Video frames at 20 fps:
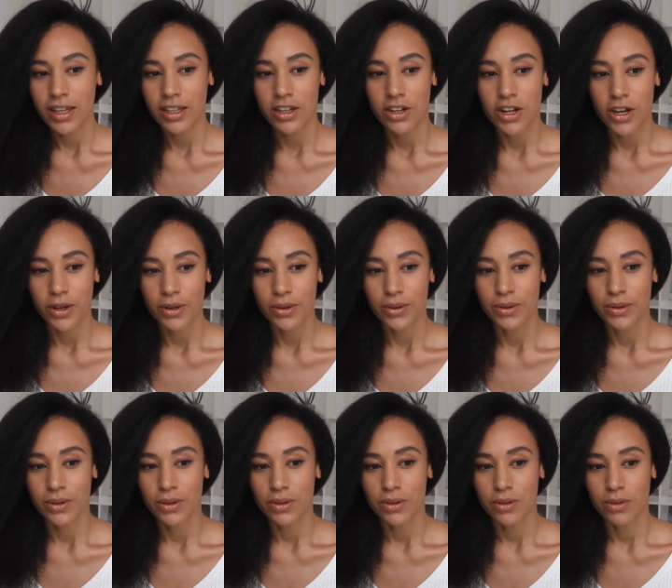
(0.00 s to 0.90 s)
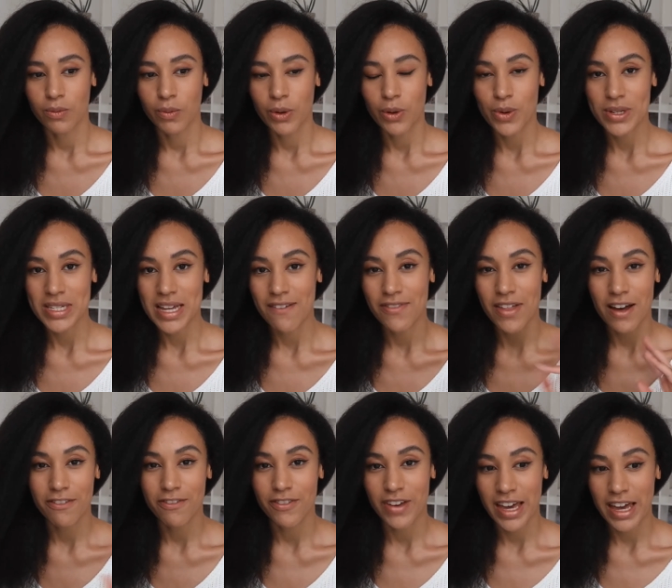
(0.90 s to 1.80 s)
you know, we always have
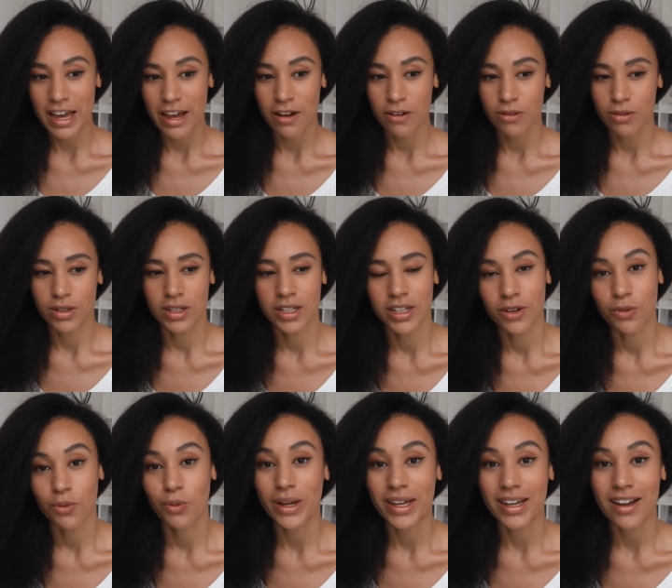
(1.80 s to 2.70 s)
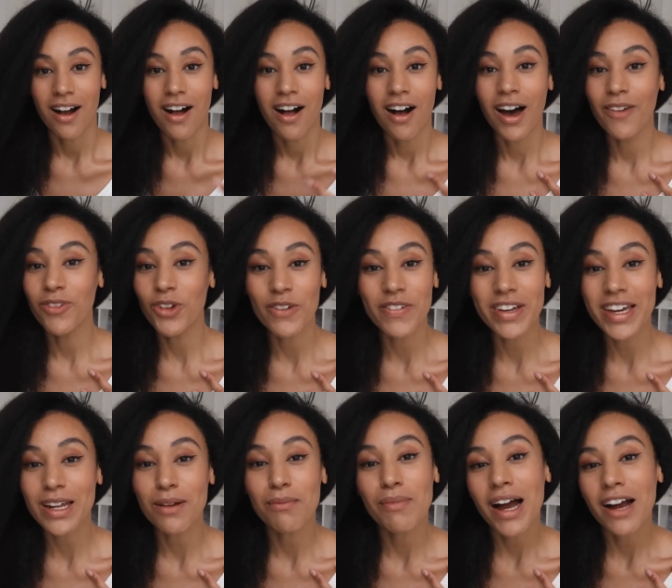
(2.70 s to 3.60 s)
that fear. we, I'm not even
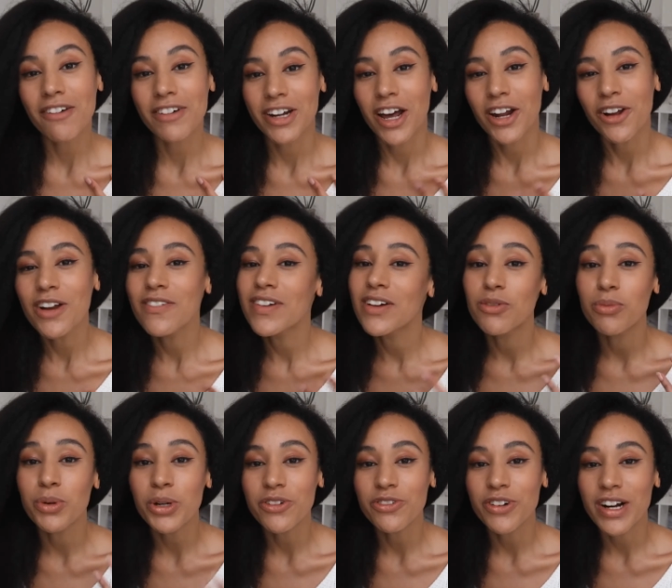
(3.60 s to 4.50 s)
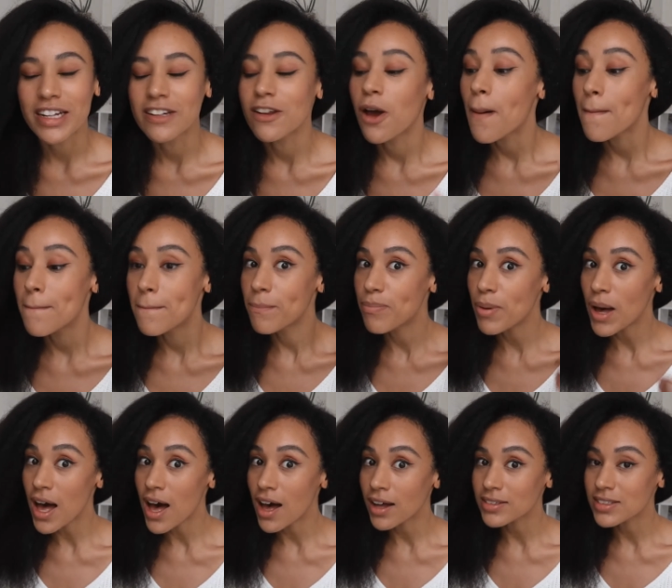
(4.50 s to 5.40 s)
getting married. I don't even have a boyfriend.
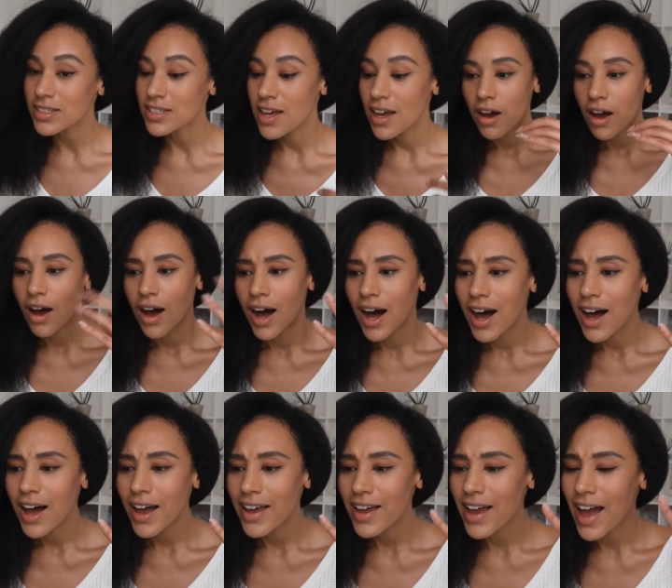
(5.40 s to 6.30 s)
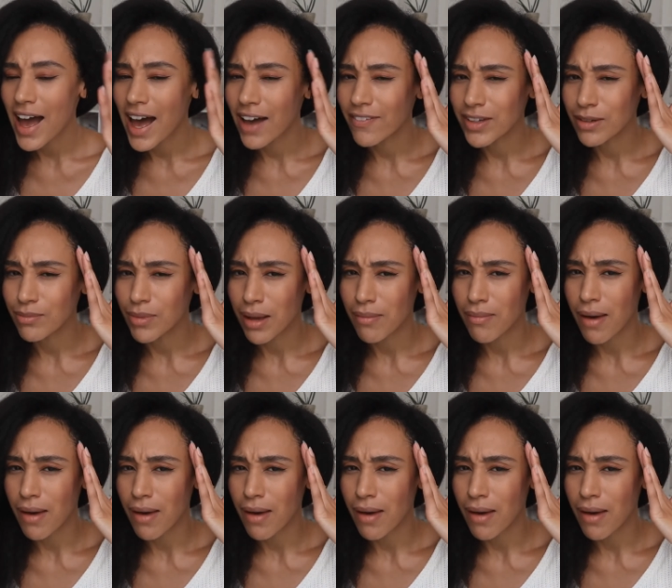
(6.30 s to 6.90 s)
But I have in my